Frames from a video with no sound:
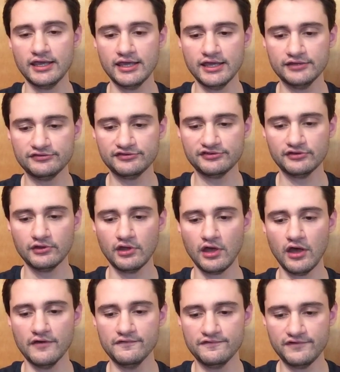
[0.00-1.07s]
It's
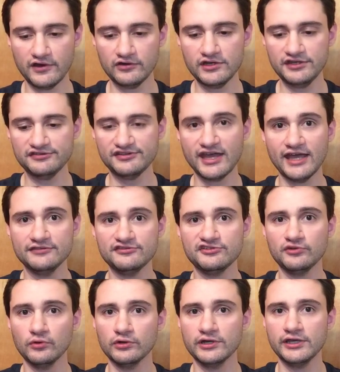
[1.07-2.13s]
a very sad
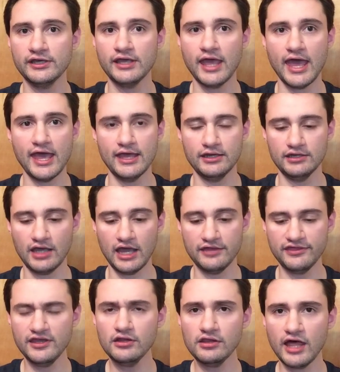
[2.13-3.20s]
story, and I
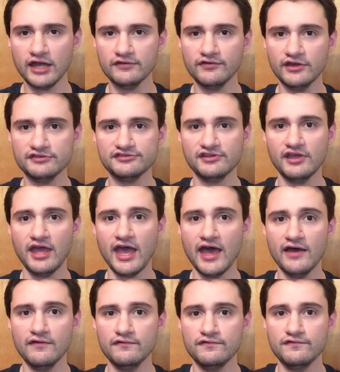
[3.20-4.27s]
think a lot of us
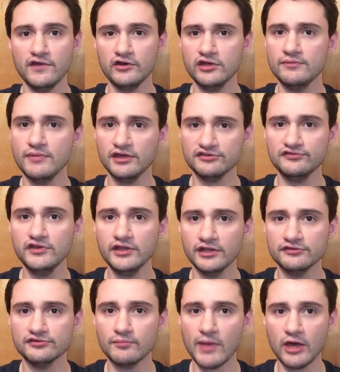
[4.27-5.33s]
have very mixed
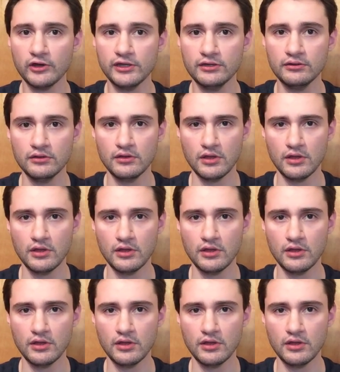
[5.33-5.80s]
feelings about it.